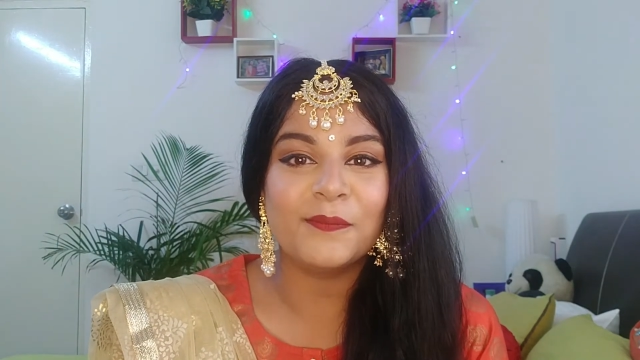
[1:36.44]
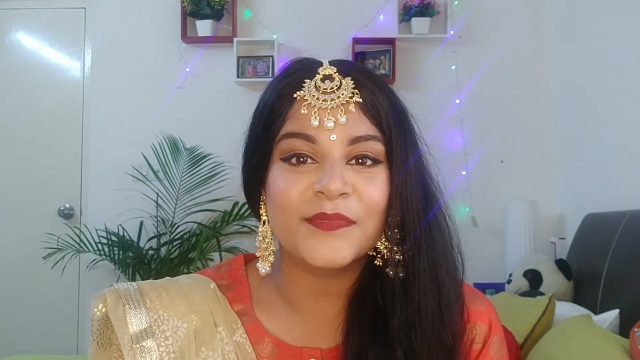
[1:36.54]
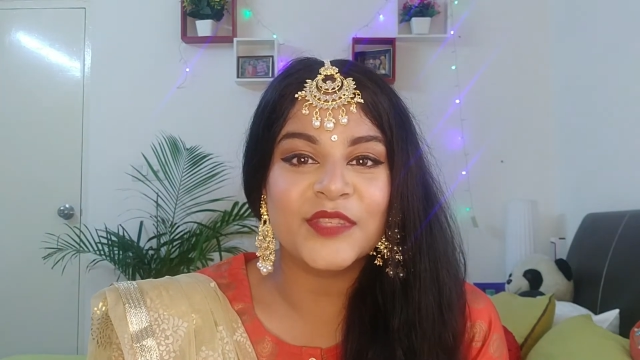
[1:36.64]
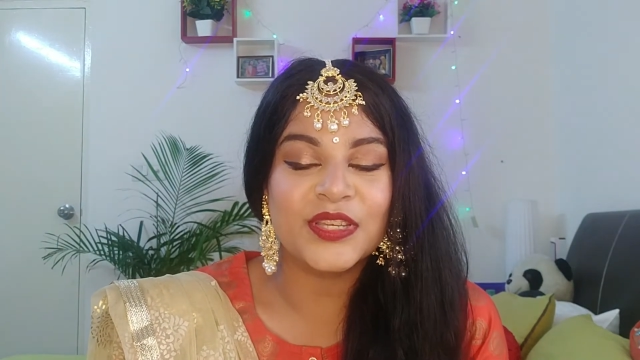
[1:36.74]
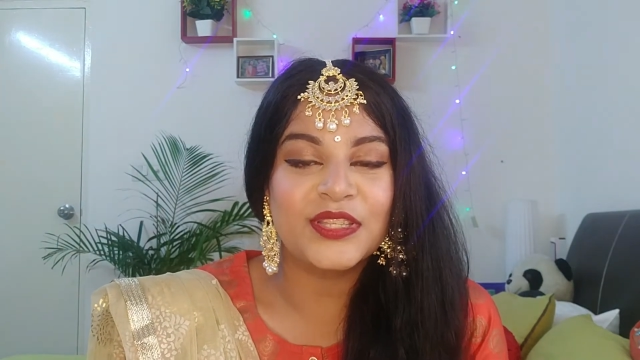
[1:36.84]

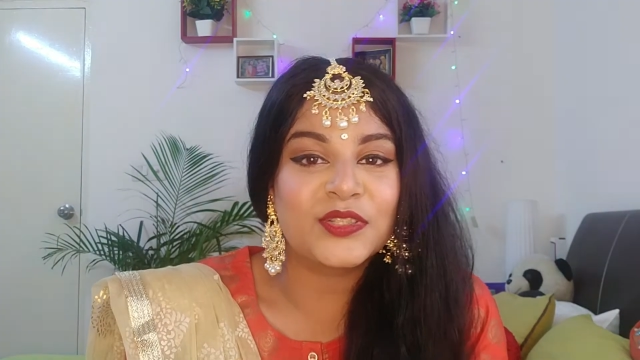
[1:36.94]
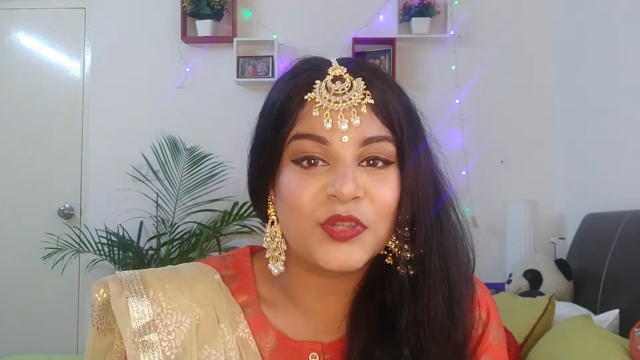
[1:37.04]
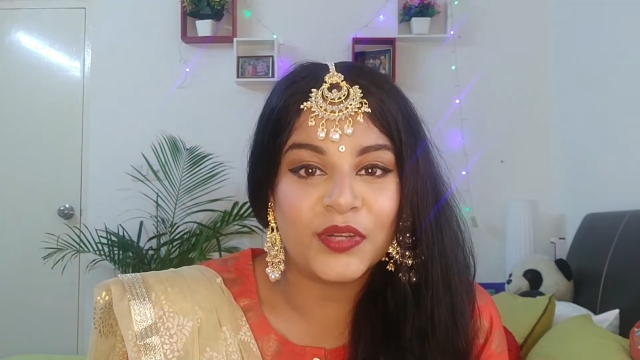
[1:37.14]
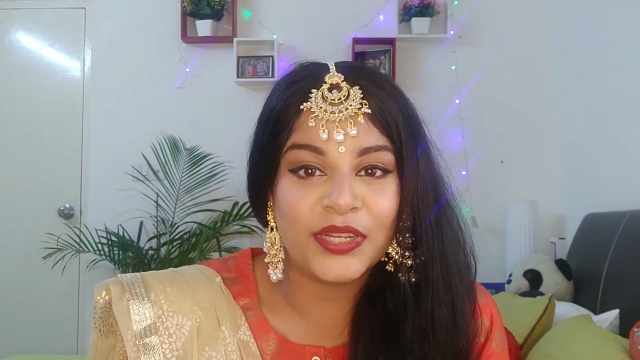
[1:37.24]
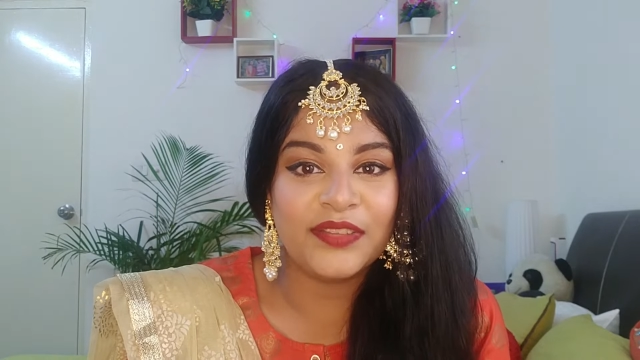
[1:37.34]
So it's
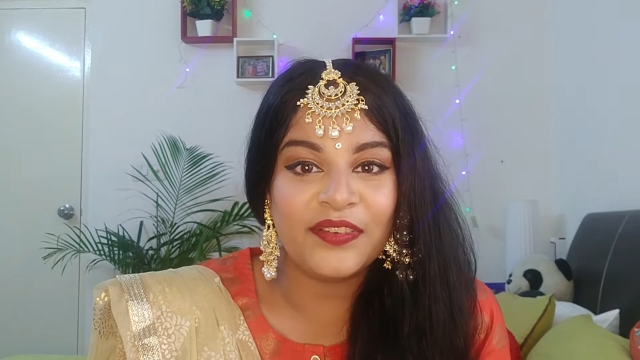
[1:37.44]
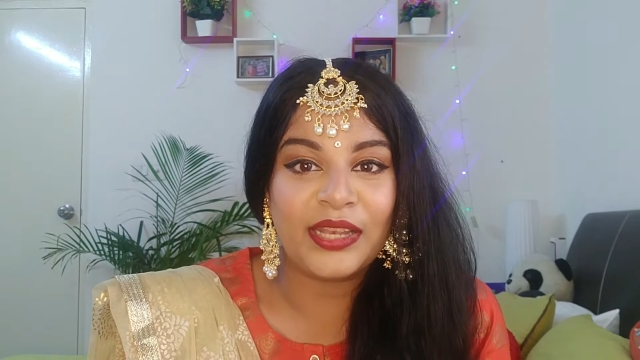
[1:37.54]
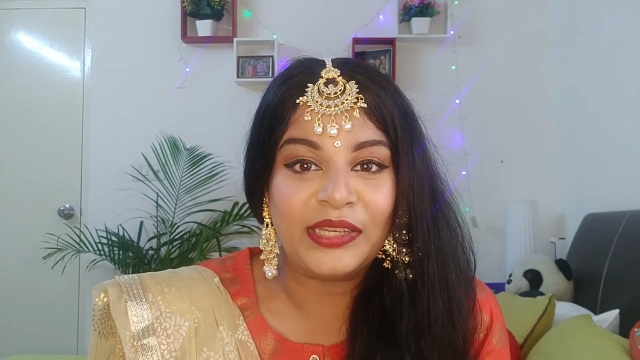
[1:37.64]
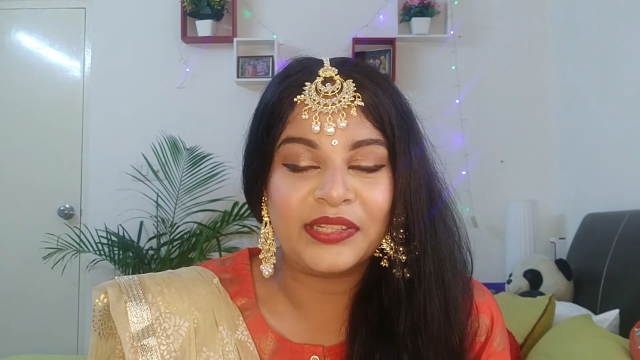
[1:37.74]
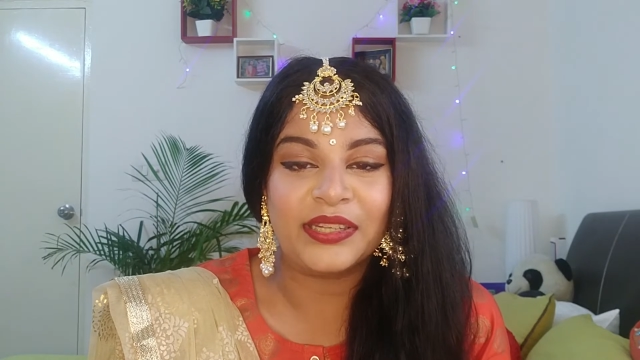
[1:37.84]
Choti
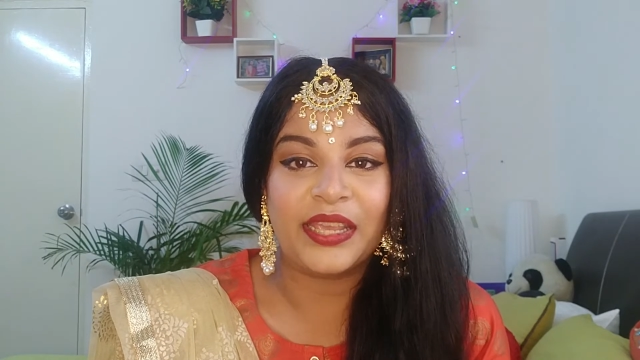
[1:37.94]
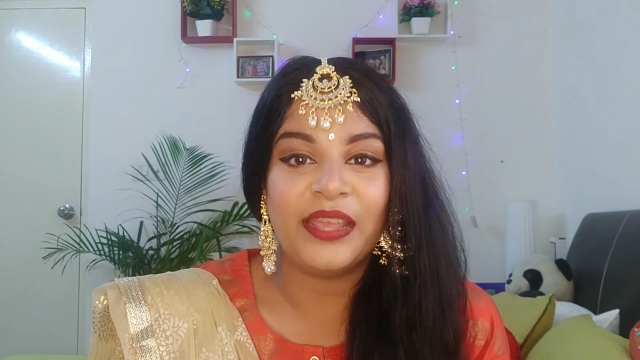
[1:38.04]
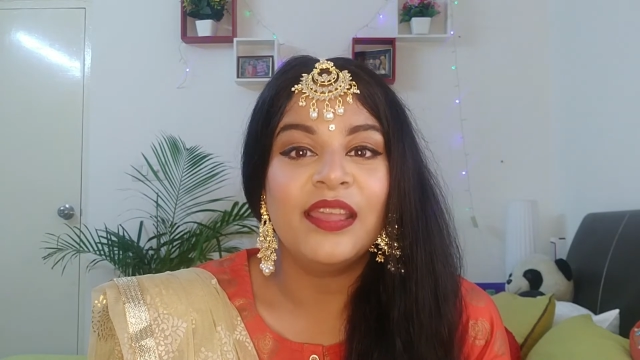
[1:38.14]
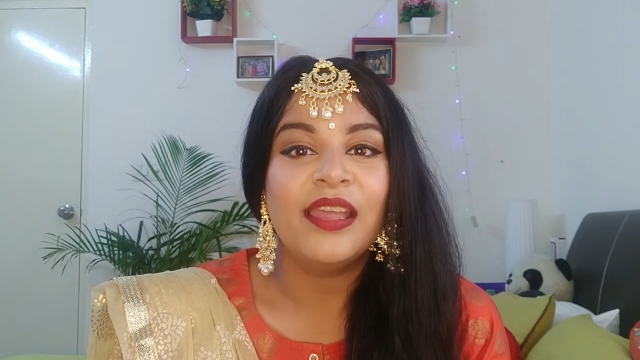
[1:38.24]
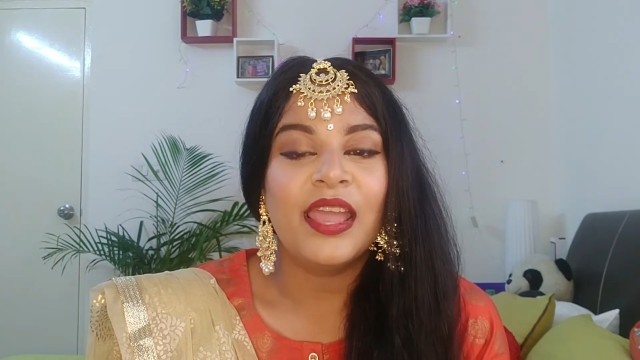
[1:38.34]
Diwali
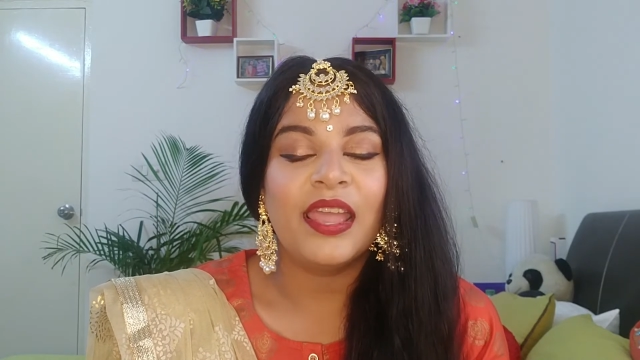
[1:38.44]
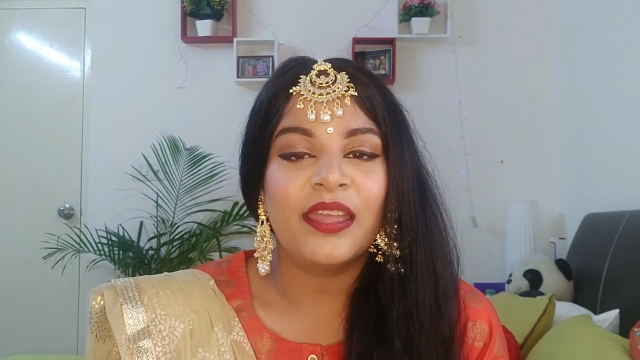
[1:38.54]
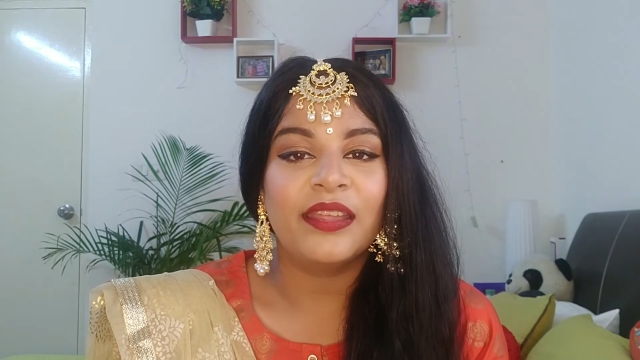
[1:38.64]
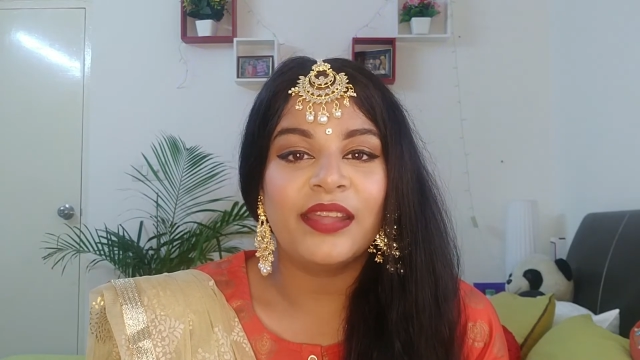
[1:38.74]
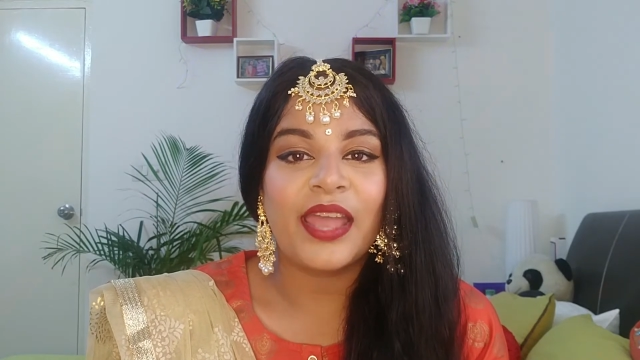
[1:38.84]
today,
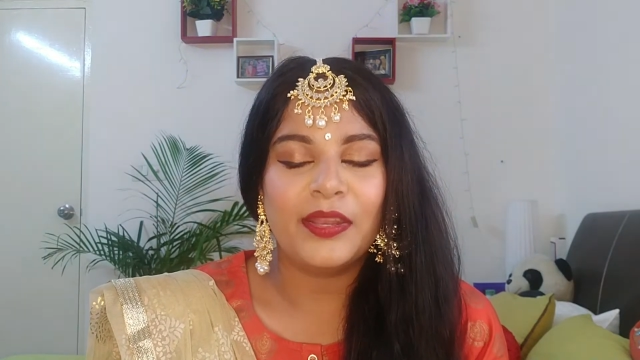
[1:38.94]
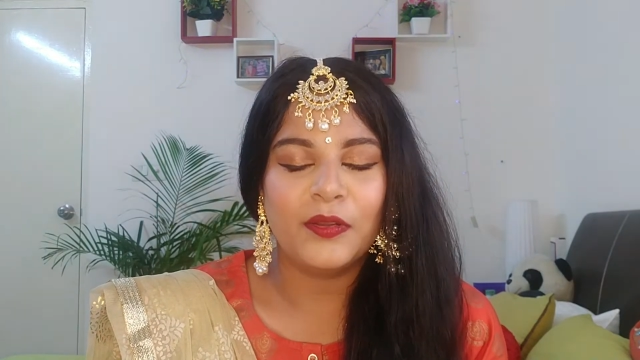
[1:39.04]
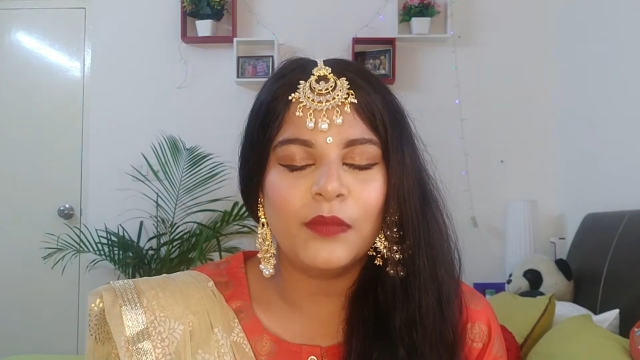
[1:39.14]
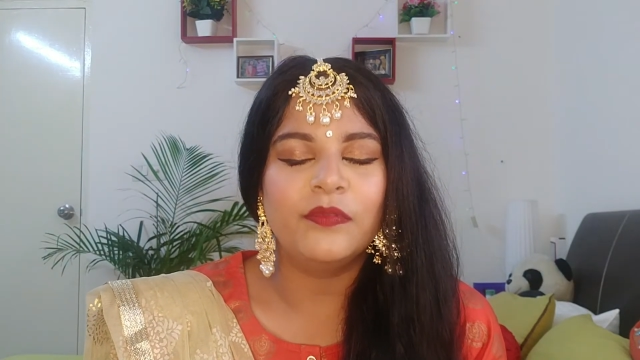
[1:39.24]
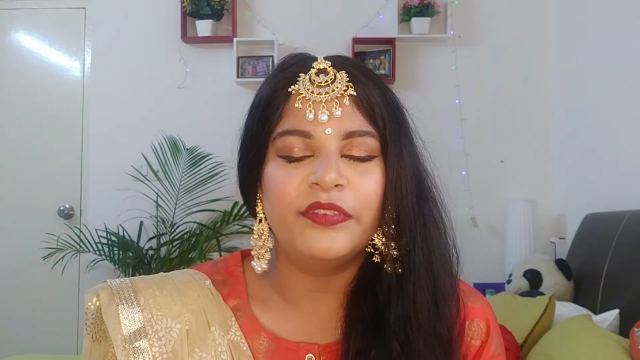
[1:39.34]
and I
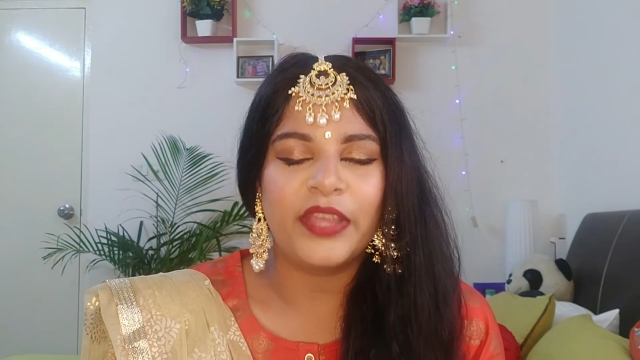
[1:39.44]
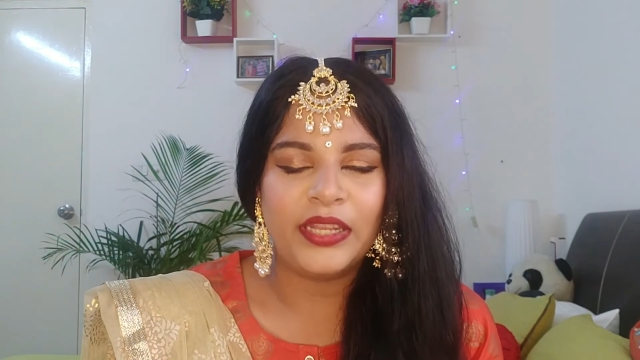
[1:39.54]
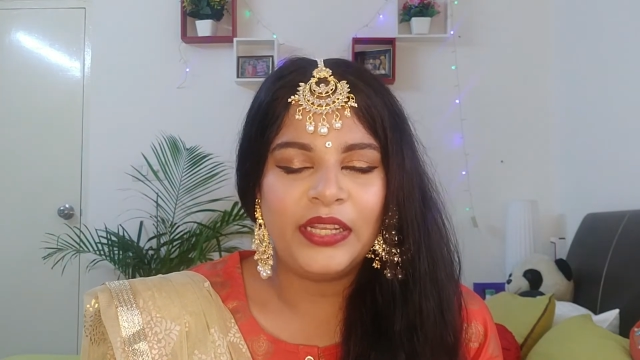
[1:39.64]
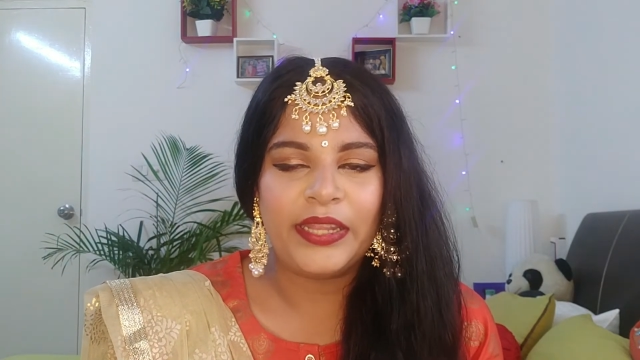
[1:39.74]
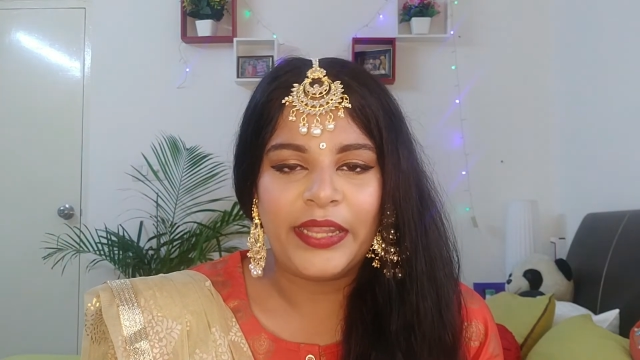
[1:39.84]
know I'm
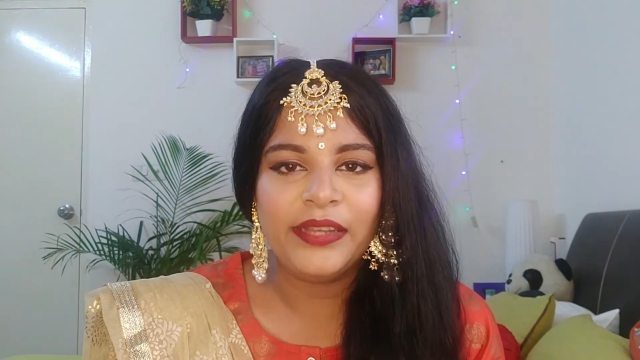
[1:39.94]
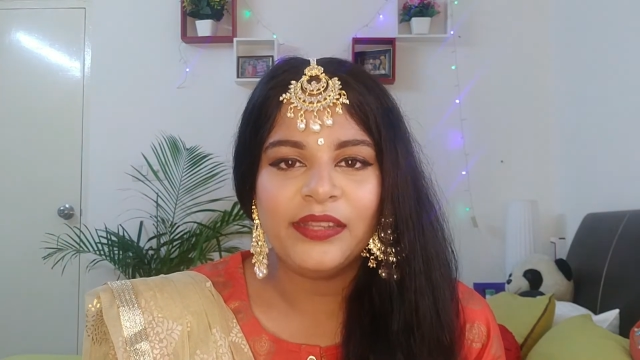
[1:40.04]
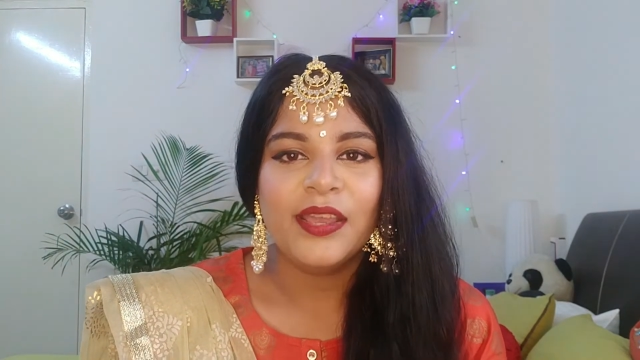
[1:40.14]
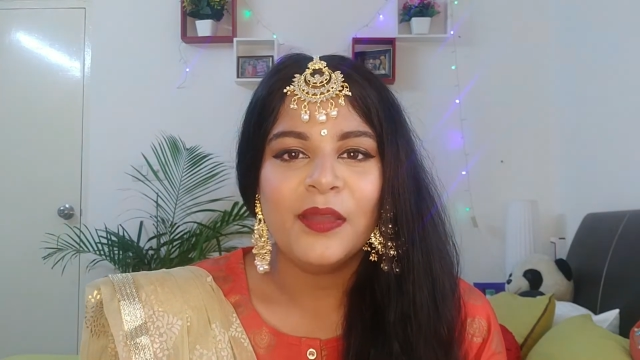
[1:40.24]
very late,